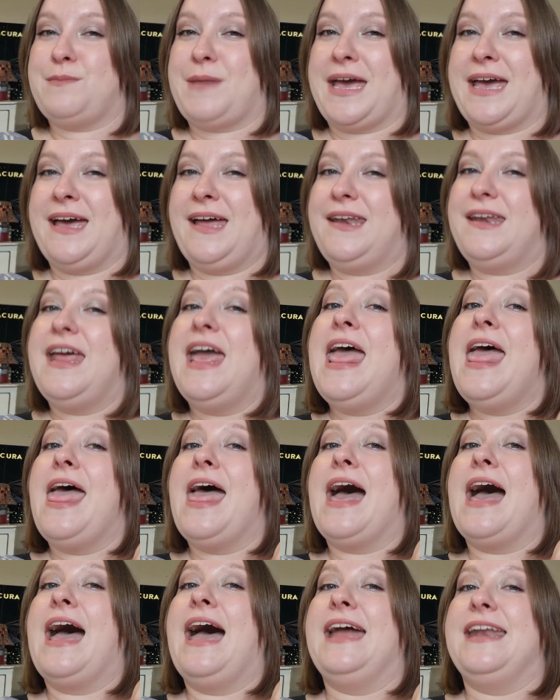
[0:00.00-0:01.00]
pan
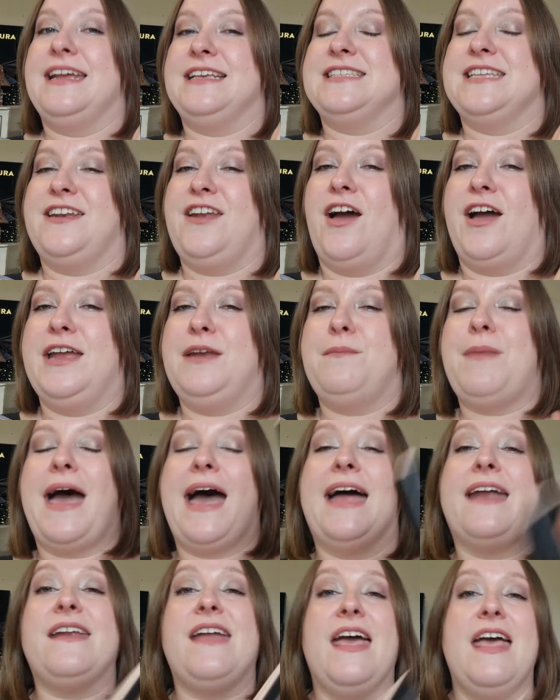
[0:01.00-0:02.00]
and as a 9
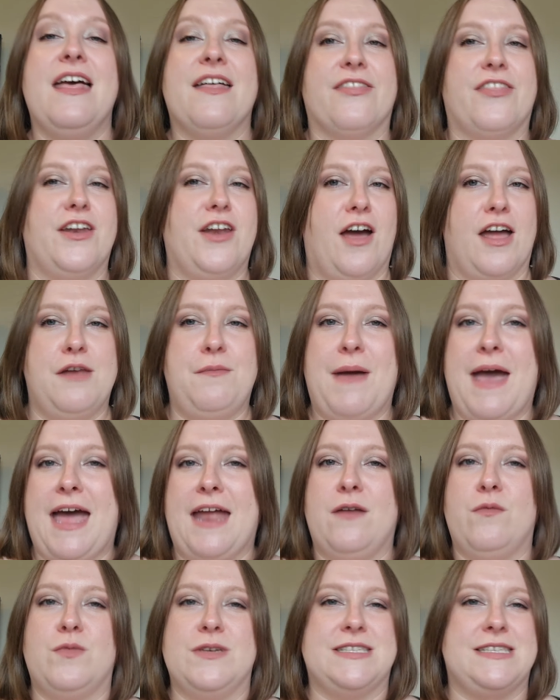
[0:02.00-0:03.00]
pan. The 9
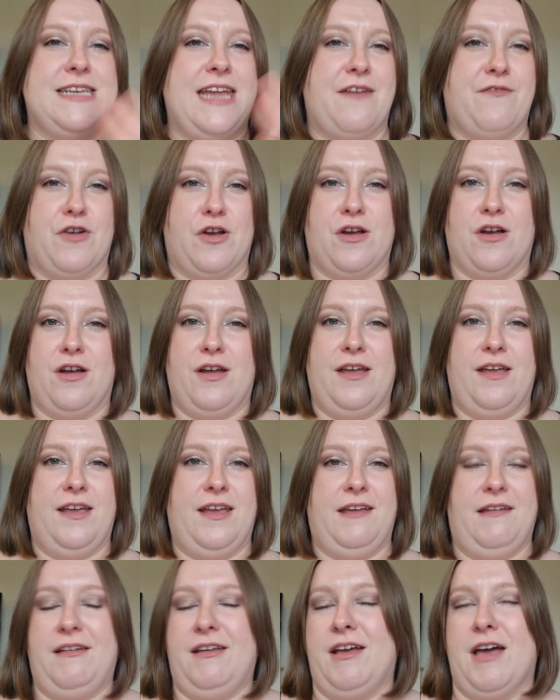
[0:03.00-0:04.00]
pan was never
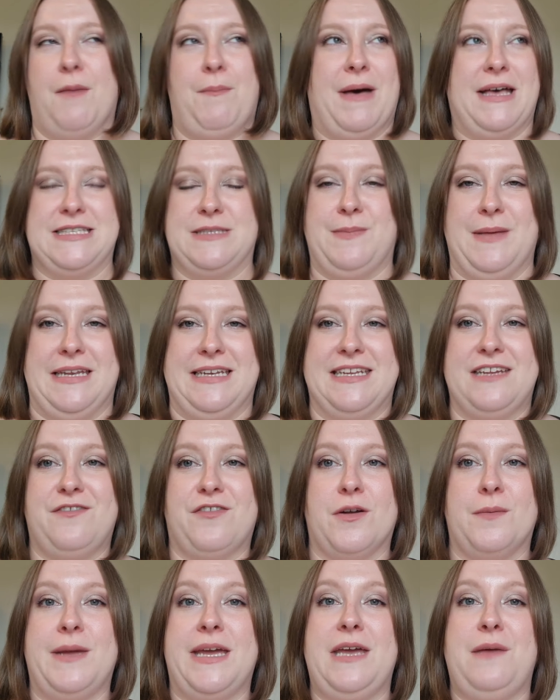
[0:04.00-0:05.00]
a possibility
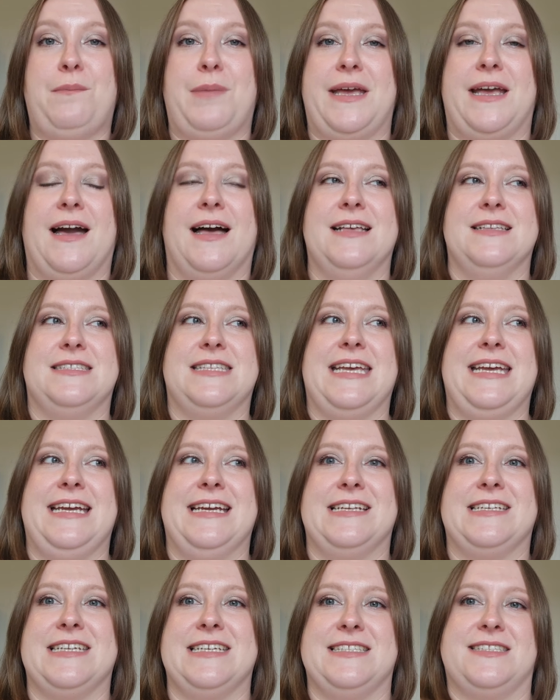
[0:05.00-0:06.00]
for me because
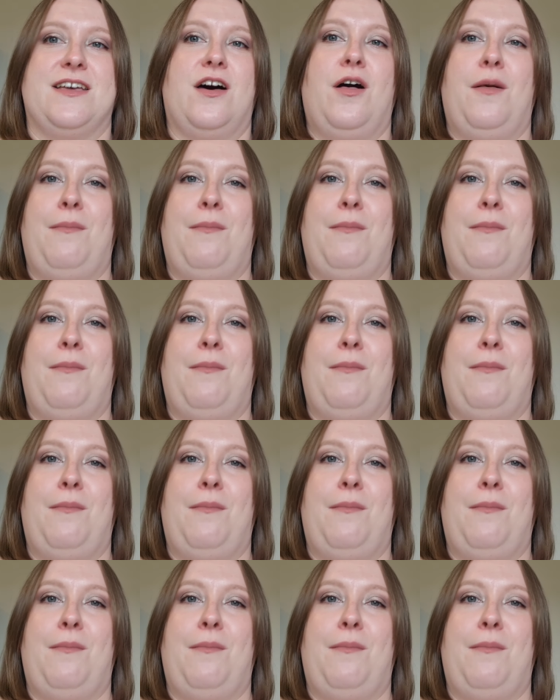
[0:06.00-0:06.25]
it is all